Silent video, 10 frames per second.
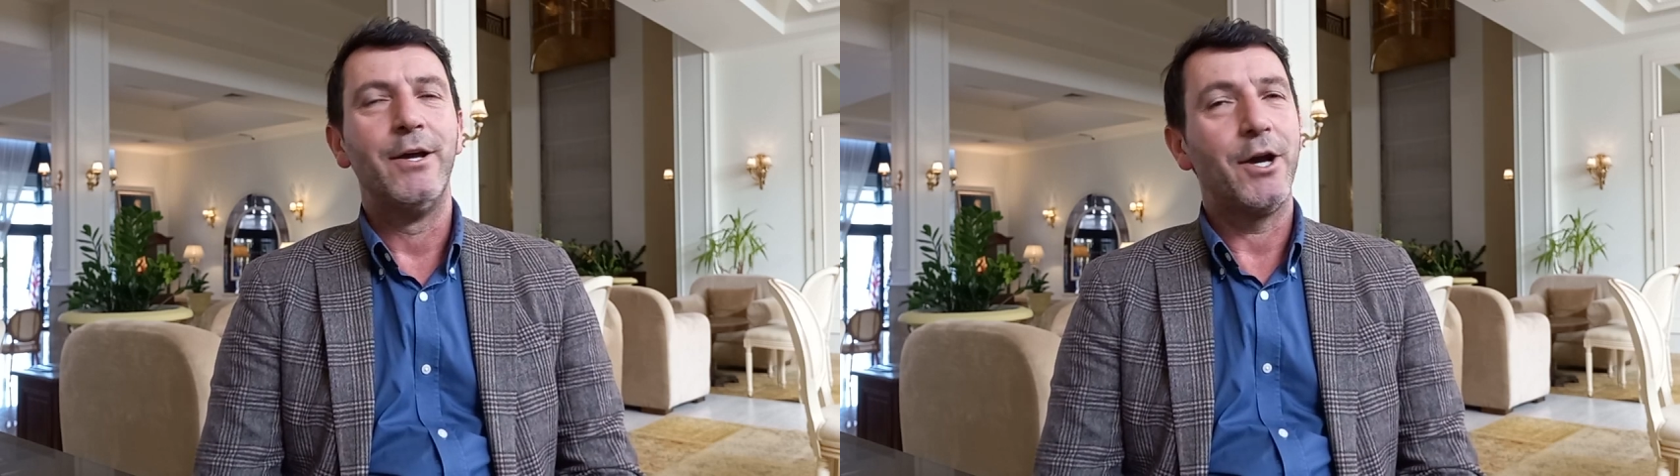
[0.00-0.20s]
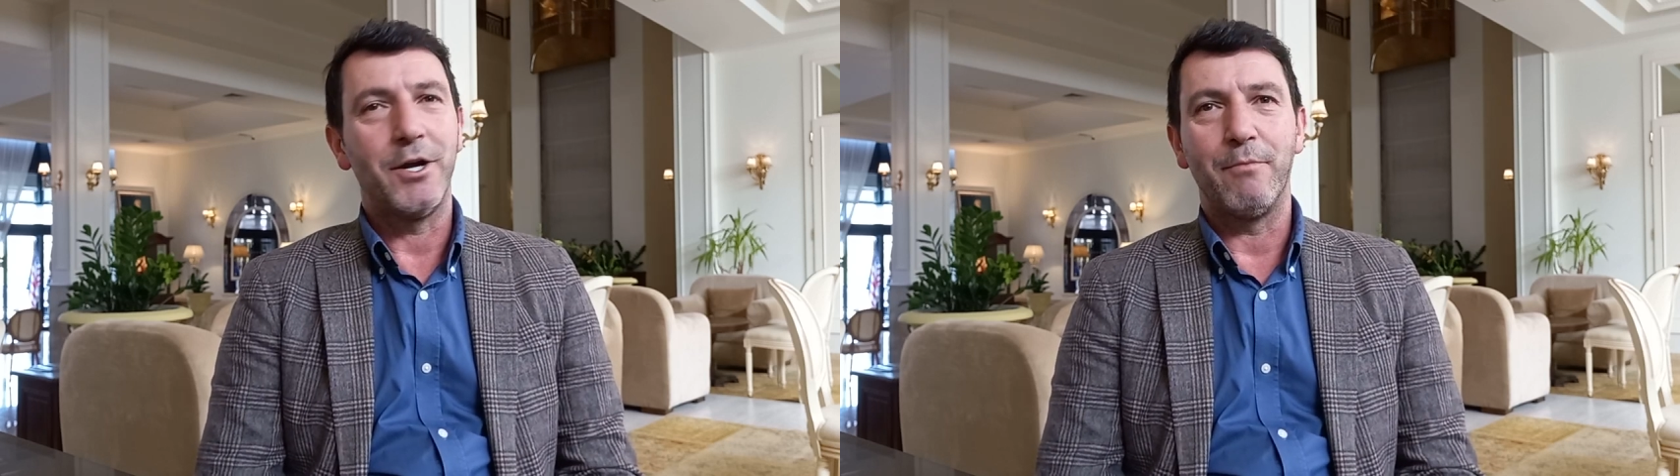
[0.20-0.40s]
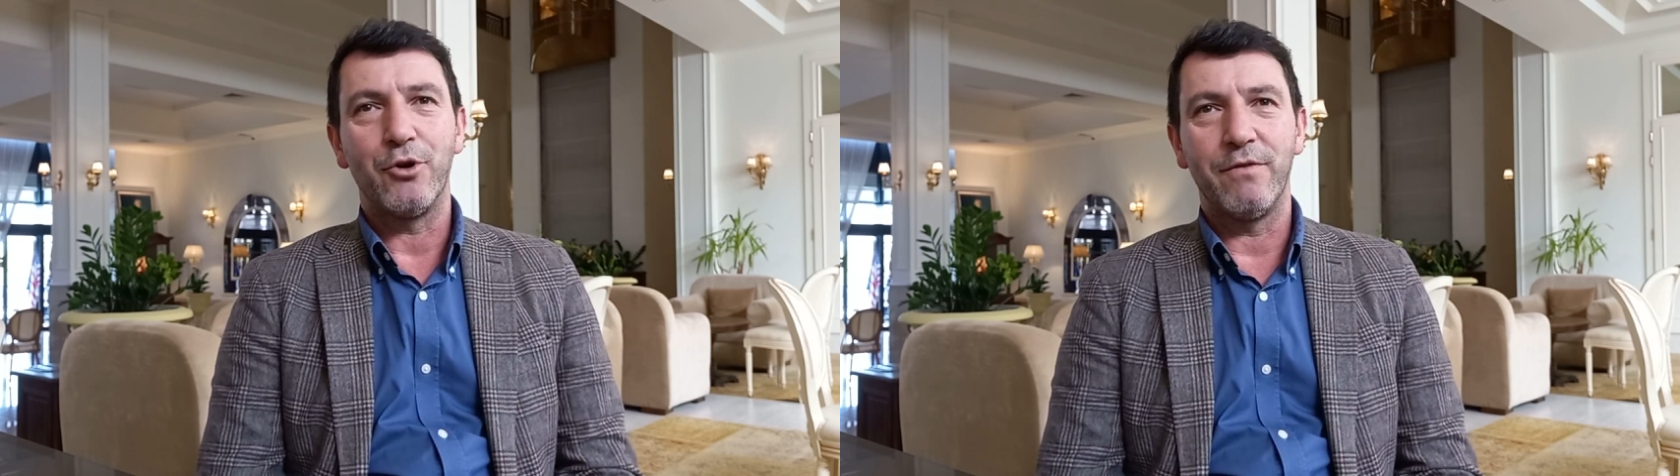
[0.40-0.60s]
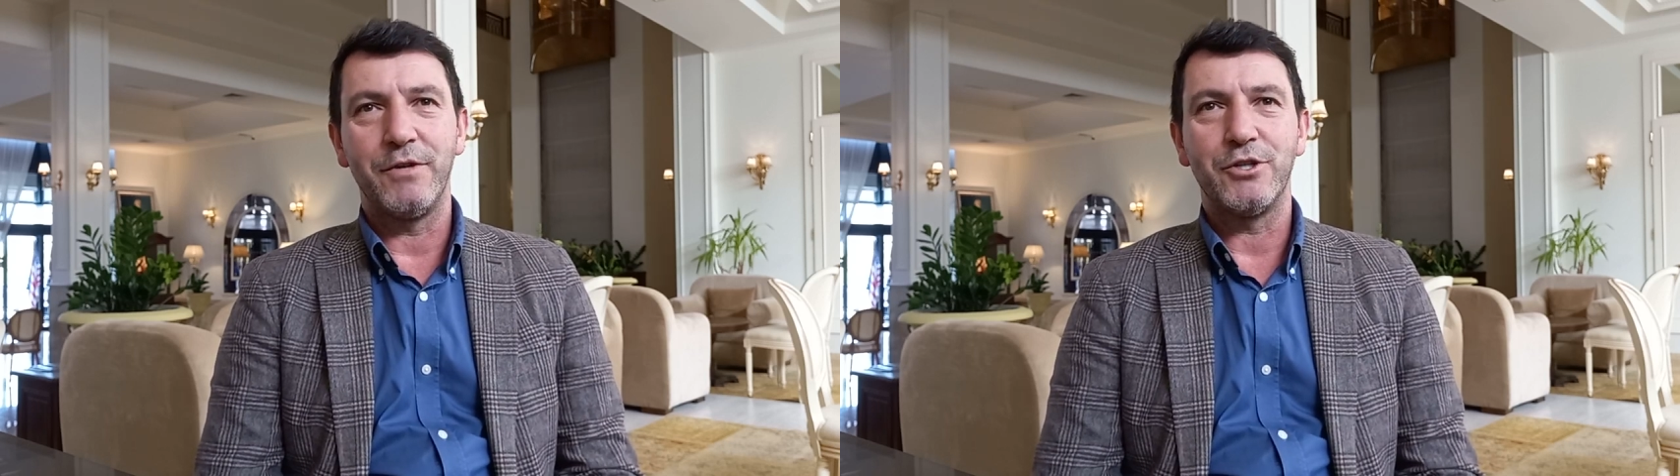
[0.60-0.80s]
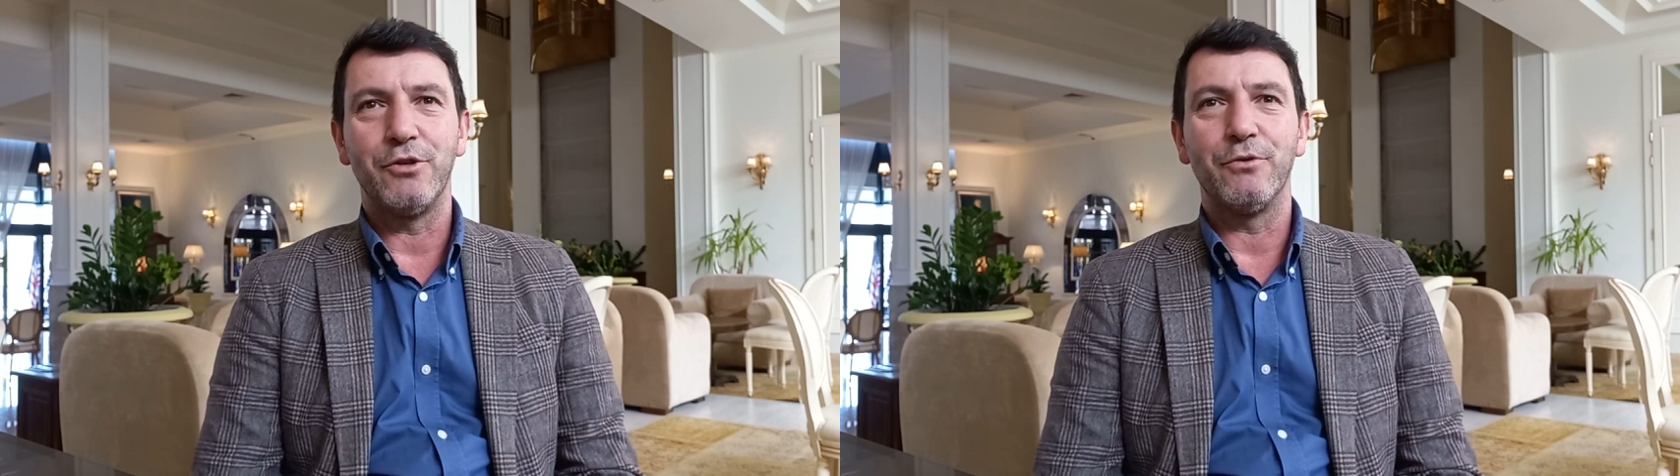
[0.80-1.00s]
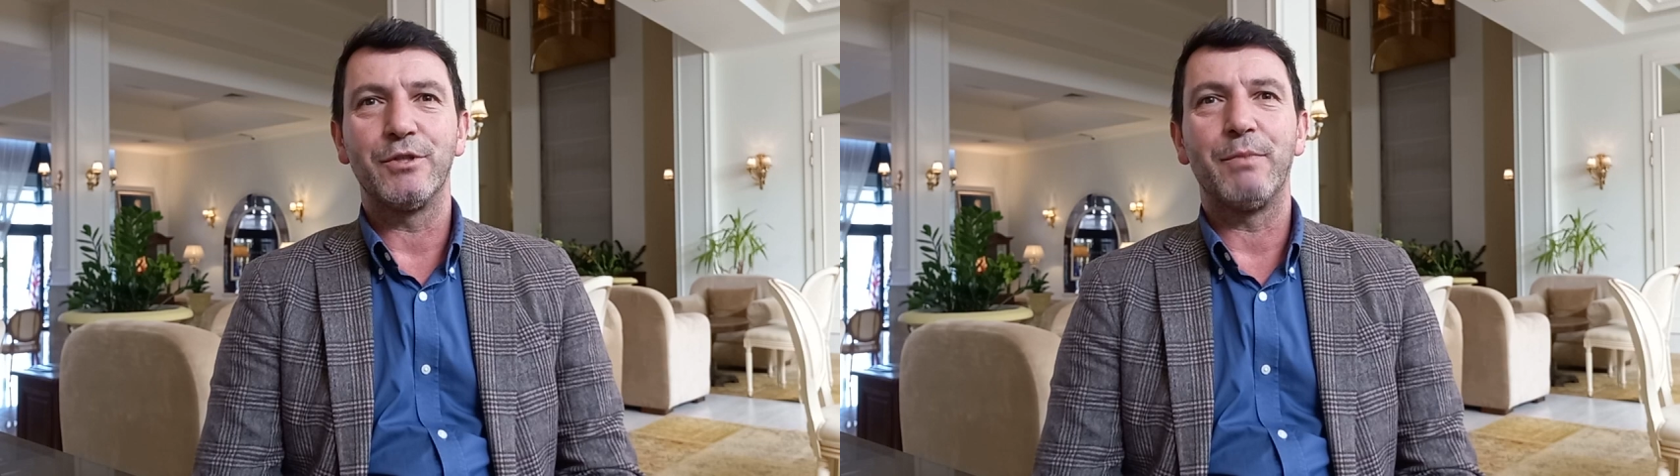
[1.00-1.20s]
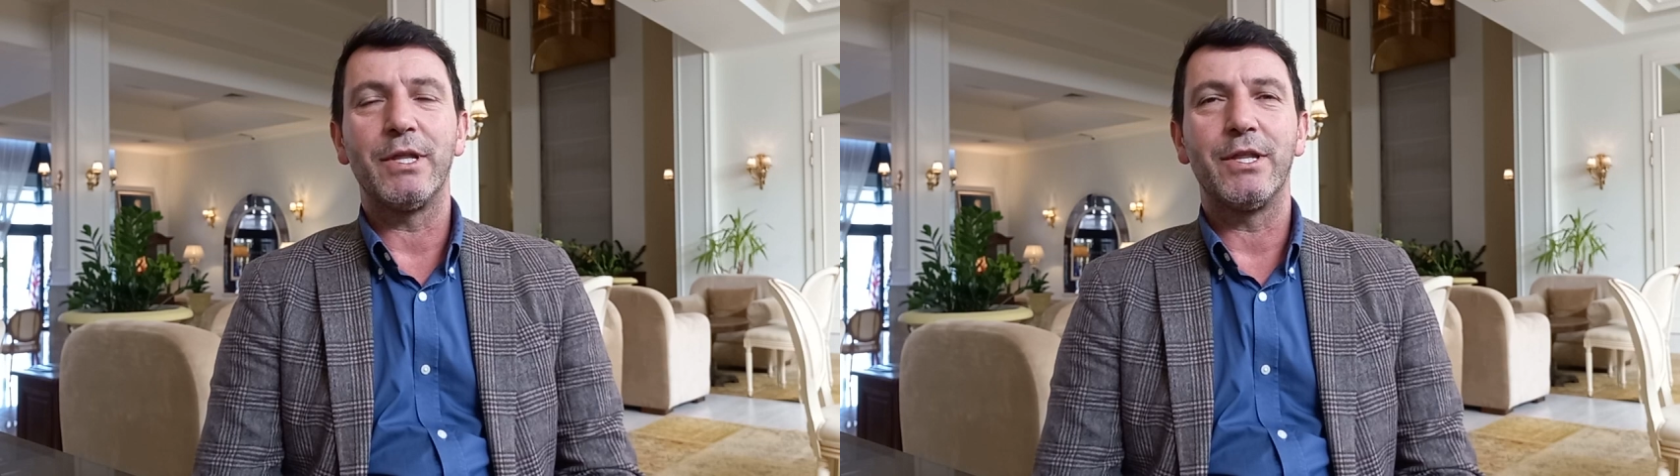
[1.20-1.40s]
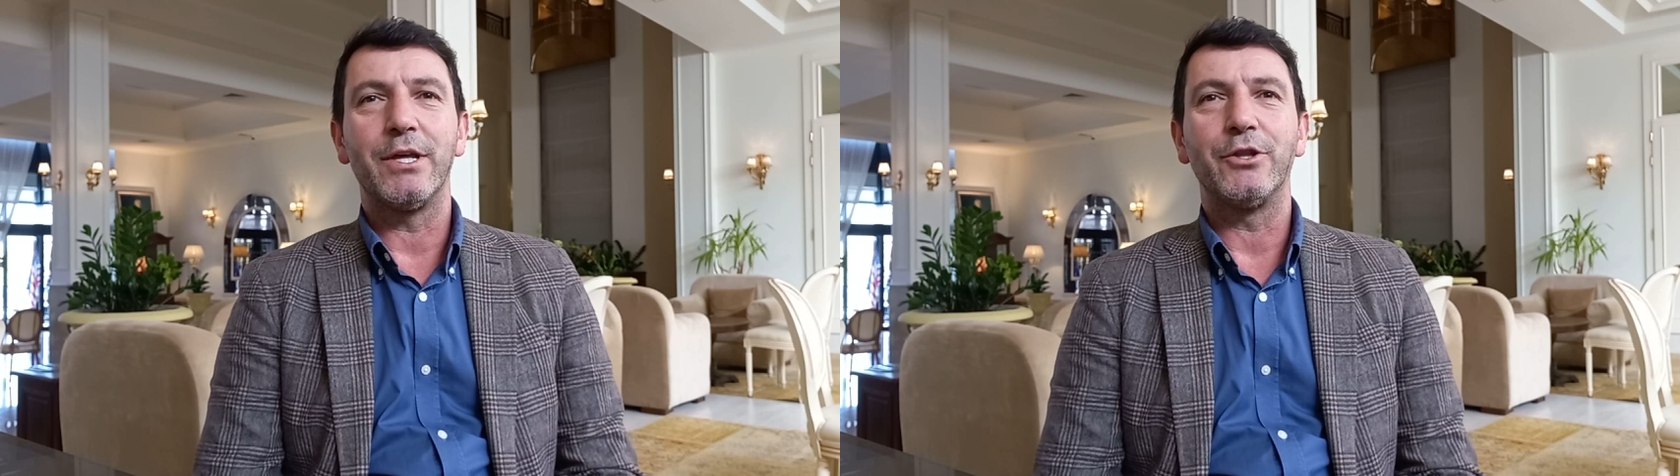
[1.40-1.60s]
number of issues,
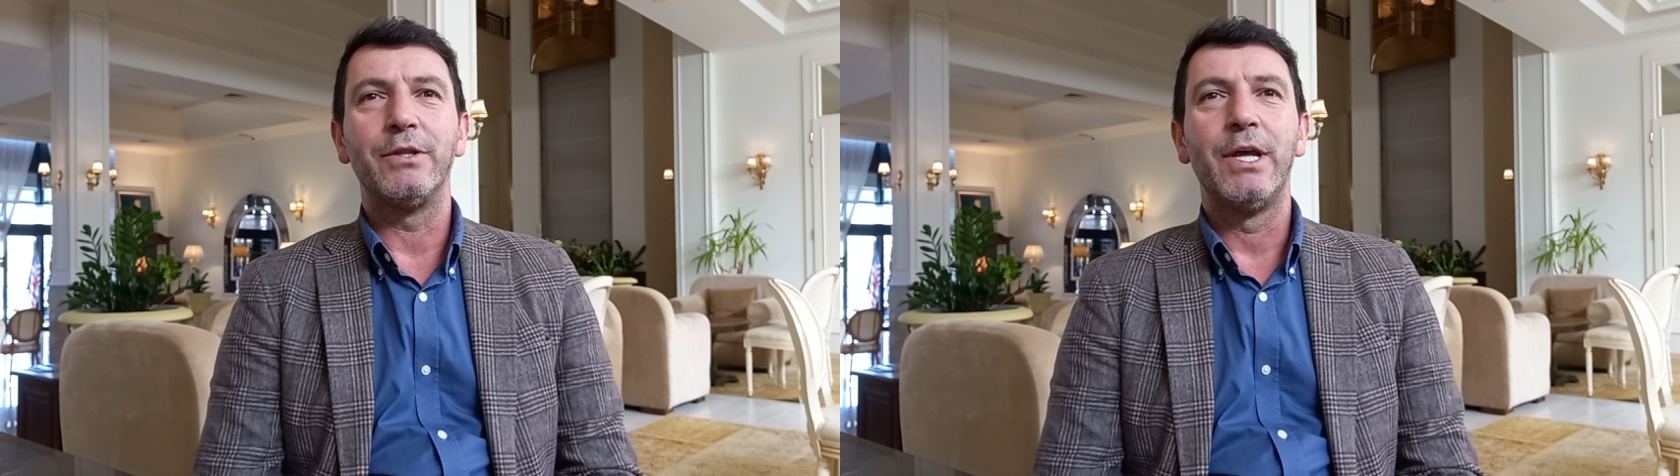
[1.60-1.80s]
but the